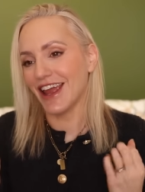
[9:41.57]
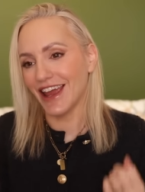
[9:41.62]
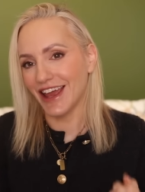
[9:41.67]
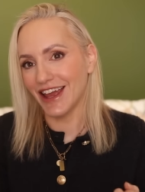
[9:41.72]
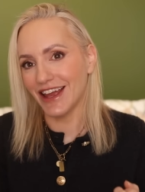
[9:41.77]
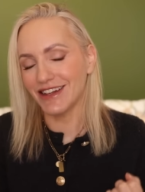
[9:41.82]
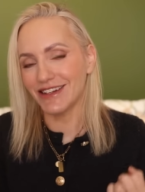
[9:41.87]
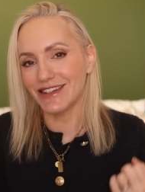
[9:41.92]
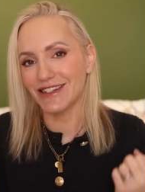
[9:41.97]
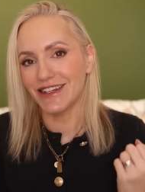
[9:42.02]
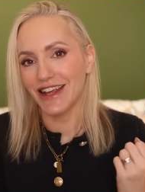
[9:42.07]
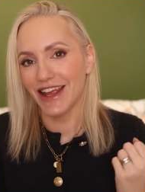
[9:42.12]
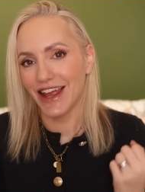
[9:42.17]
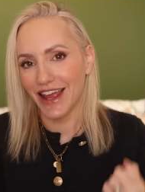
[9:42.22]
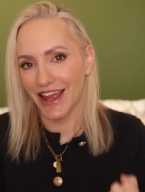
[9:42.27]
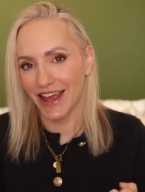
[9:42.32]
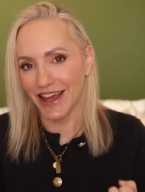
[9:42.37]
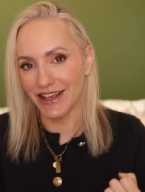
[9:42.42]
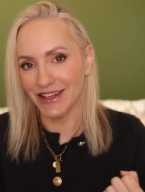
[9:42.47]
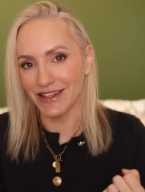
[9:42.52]
It
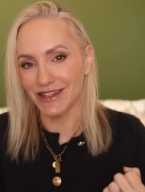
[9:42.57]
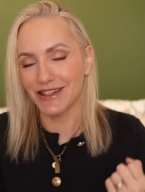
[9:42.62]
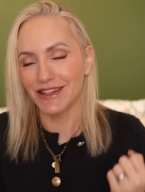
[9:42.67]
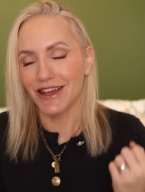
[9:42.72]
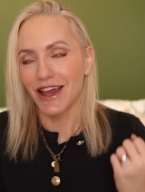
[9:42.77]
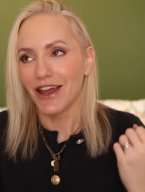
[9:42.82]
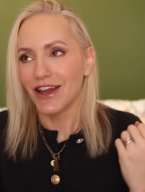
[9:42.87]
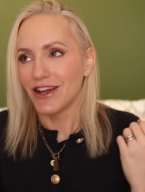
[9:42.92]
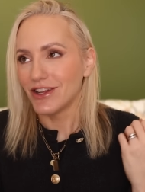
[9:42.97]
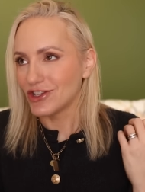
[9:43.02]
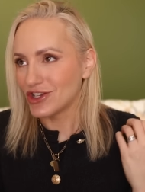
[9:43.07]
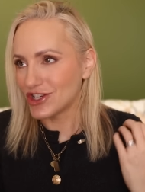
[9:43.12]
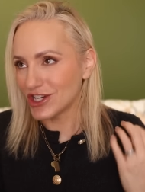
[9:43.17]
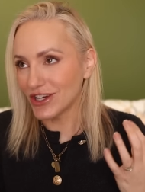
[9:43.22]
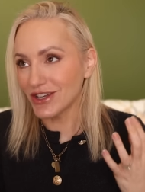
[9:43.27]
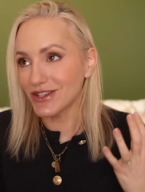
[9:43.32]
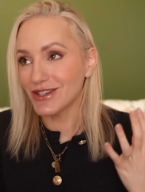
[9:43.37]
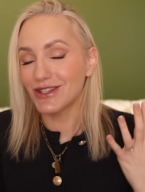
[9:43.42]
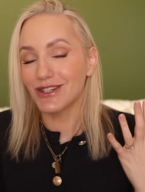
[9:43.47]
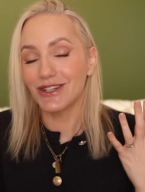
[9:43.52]
is
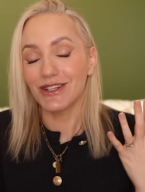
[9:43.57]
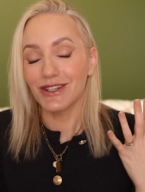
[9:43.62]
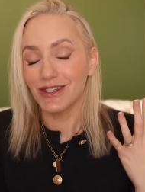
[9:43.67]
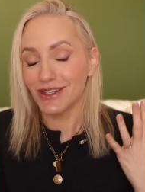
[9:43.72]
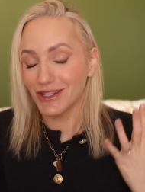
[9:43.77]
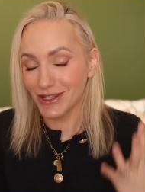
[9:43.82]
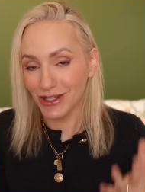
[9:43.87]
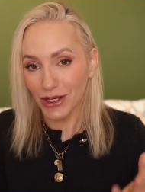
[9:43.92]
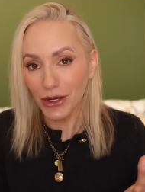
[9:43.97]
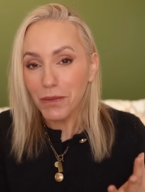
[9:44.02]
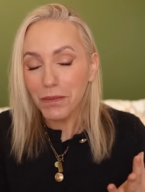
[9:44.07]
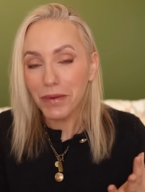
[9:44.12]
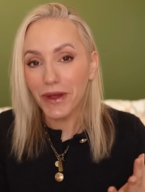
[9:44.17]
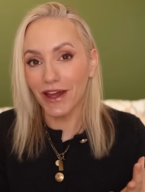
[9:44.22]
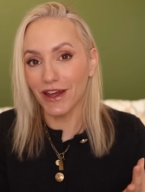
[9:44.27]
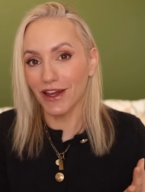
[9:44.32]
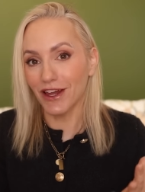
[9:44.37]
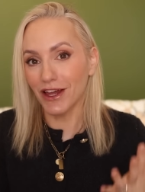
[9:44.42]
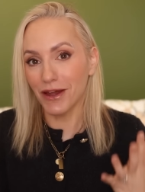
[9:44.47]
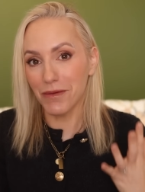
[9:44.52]
just
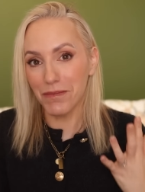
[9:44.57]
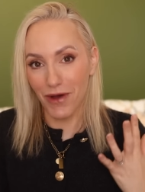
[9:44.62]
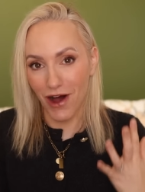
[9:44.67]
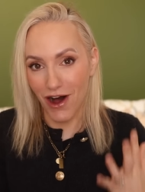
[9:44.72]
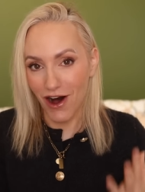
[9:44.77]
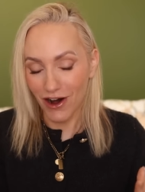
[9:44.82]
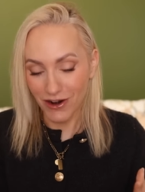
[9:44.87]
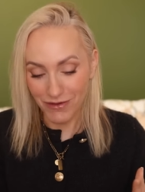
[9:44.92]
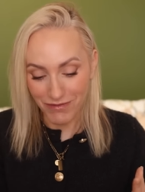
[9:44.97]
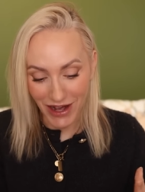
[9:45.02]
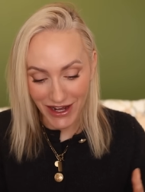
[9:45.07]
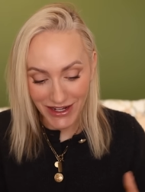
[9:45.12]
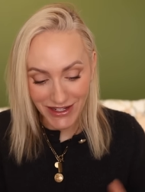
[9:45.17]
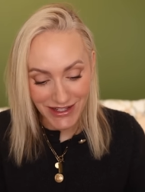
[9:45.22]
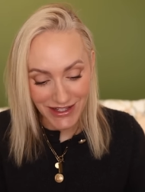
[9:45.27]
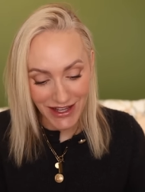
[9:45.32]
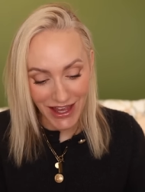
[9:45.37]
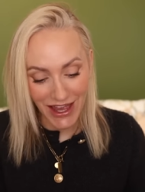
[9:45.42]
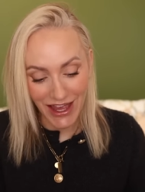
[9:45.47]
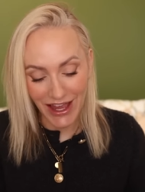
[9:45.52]
superb on my
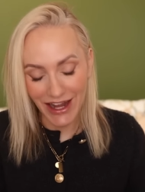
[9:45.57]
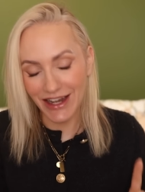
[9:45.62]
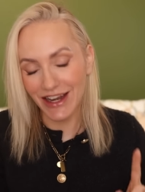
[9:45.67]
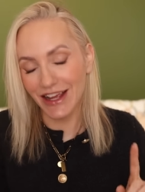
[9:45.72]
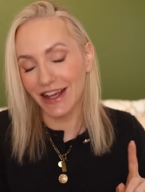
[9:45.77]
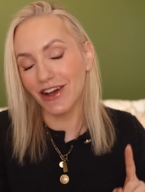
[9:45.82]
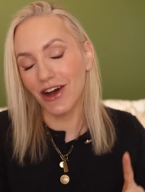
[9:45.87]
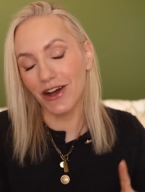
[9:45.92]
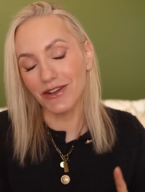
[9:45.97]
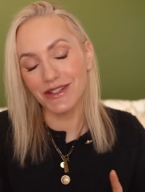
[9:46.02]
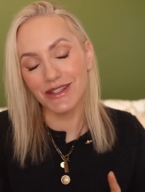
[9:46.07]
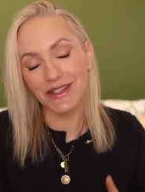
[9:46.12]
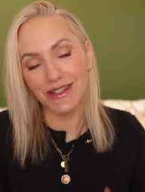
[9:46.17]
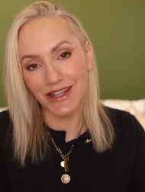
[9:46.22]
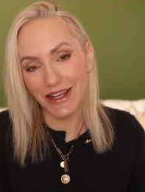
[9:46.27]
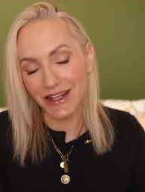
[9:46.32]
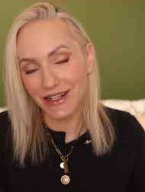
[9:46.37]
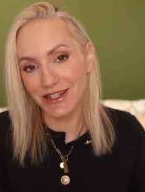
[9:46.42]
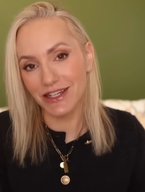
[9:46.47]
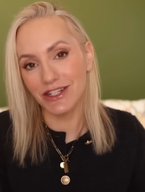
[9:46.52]
skin. It costs
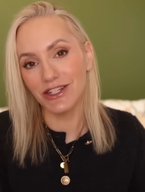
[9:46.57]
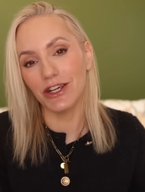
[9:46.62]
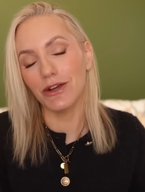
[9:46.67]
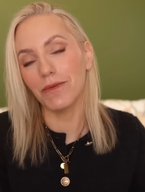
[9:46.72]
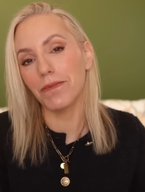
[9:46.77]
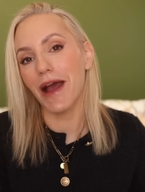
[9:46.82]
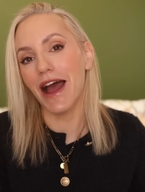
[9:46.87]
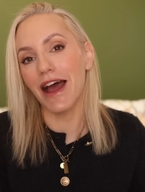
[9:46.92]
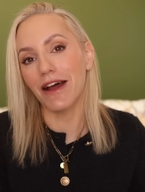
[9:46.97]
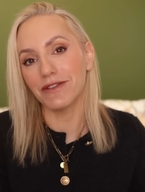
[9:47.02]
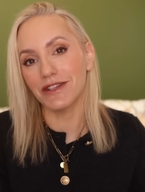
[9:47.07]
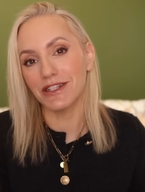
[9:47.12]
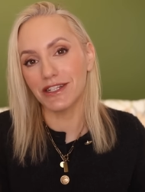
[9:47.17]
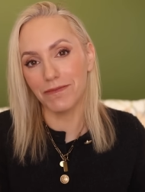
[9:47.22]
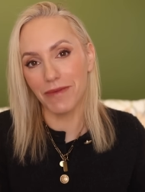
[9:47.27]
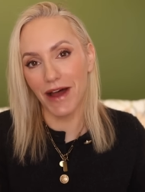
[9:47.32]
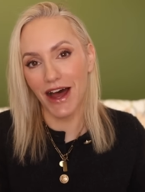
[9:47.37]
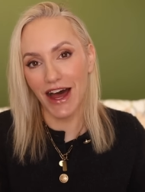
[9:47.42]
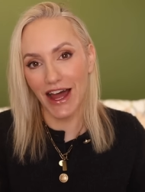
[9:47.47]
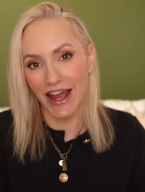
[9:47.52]
£62 to
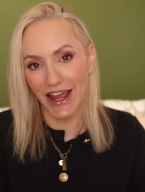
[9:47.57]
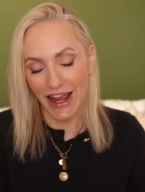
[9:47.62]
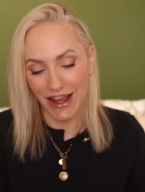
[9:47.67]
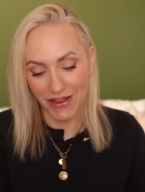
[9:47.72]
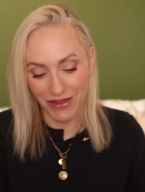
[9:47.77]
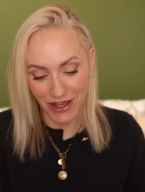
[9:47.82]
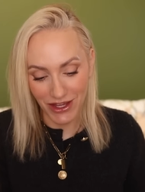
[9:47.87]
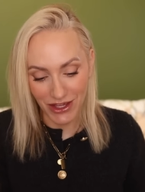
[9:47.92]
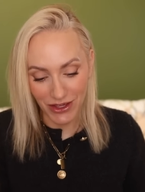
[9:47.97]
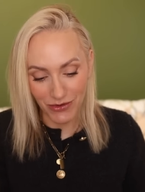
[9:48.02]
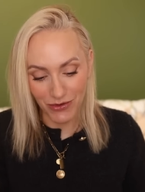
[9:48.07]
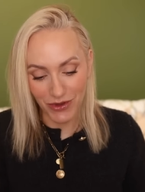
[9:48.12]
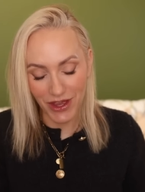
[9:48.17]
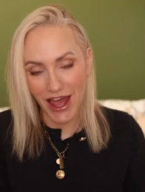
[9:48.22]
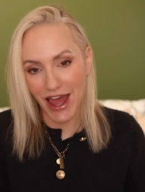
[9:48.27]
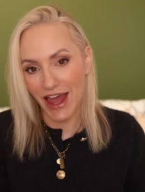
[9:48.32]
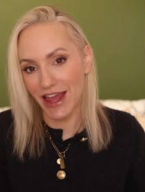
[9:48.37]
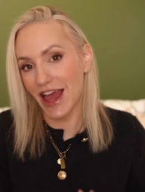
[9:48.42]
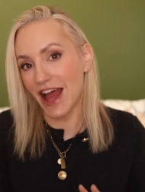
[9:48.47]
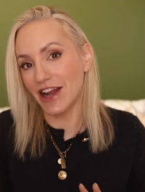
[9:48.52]
buy in the UK
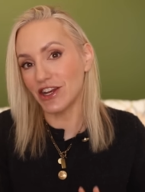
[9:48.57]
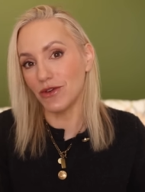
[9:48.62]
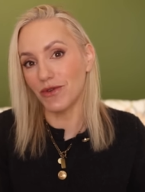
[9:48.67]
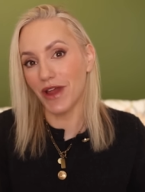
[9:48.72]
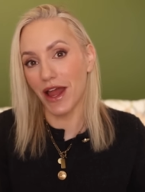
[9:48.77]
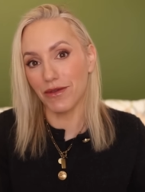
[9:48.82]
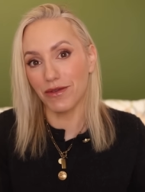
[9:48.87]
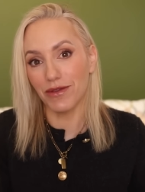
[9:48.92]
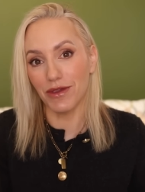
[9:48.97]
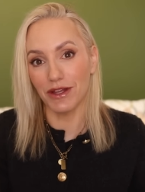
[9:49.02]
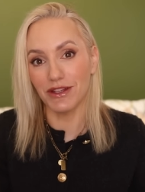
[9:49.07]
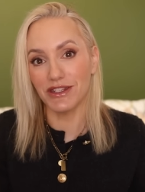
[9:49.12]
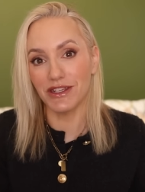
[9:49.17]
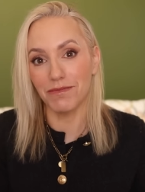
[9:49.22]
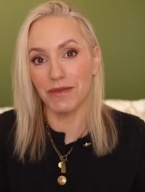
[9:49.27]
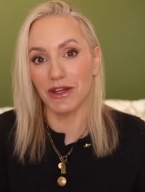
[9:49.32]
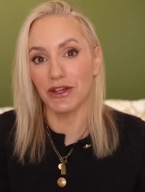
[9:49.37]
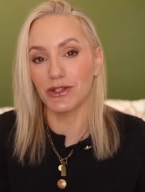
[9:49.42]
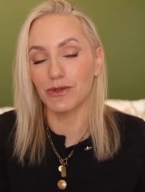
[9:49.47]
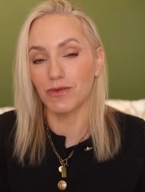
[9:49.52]
and you get 30
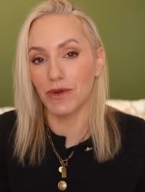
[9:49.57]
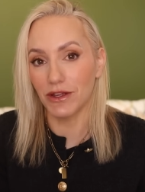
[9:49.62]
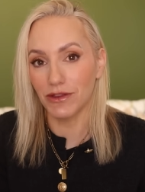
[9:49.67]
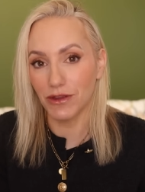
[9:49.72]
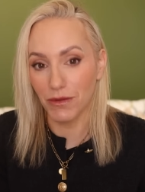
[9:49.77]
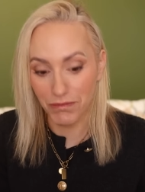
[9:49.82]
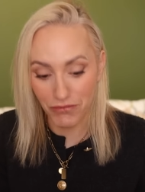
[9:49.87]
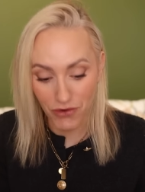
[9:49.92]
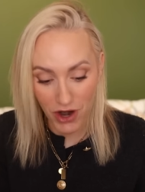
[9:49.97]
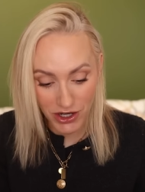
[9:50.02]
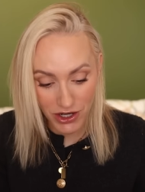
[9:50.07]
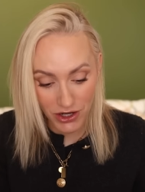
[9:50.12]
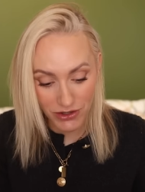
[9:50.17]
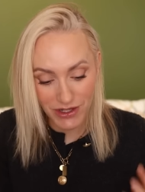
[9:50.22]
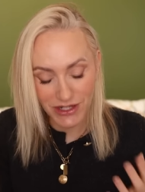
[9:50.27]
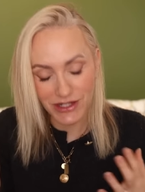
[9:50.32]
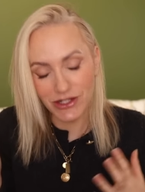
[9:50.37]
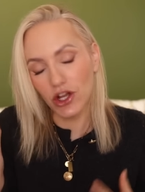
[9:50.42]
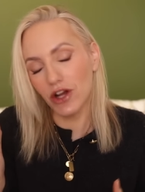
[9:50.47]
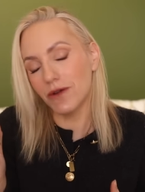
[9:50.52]
mils worth of product.
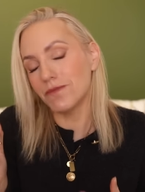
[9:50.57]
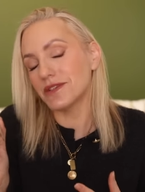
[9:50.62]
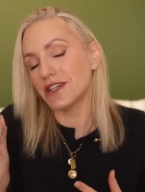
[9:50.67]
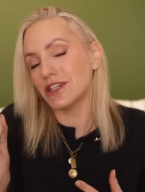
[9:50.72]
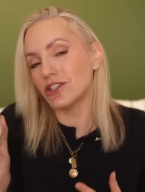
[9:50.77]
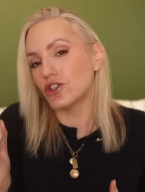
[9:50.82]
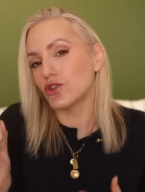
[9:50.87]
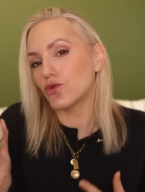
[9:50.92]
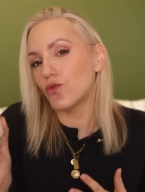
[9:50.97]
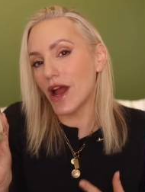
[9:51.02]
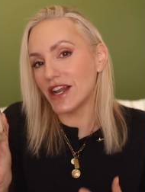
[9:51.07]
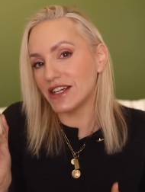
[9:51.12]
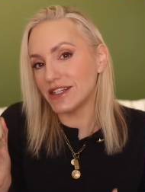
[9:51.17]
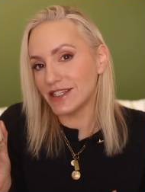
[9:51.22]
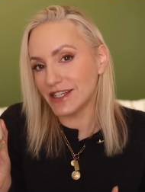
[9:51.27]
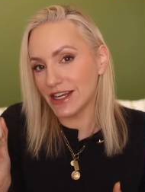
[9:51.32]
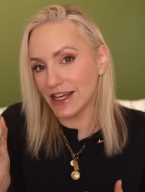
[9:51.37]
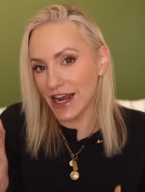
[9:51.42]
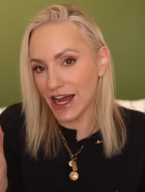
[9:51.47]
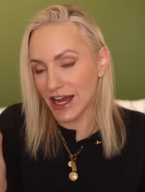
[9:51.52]
This comes in
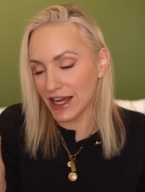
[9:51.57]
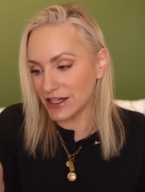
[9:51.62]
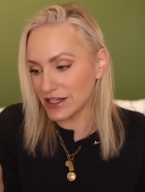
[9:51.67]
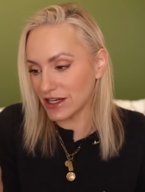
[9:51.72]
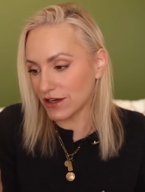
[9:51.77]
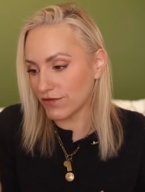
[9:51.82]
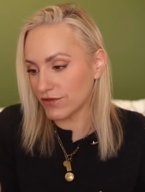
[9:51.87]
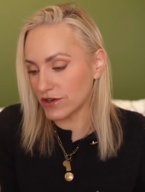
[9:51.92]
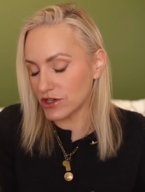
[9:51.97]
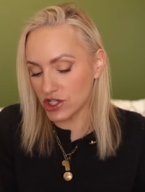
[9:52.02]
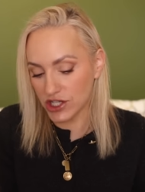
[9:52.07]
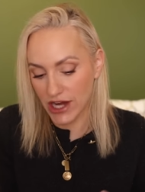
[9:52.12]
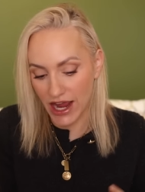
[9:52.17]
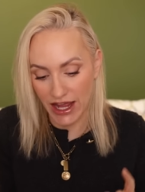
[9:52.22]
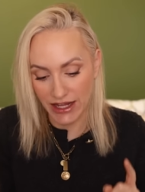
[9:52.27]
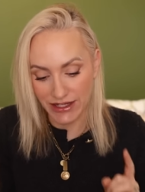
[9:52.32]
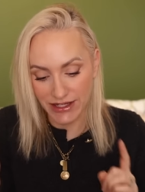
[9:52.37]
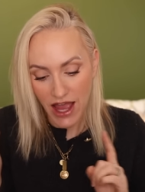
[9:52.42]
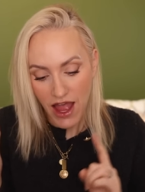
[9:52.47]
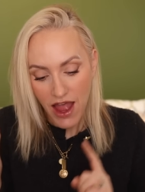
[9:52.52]
29 different
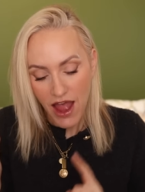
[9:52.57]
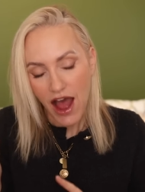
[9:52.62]
shades.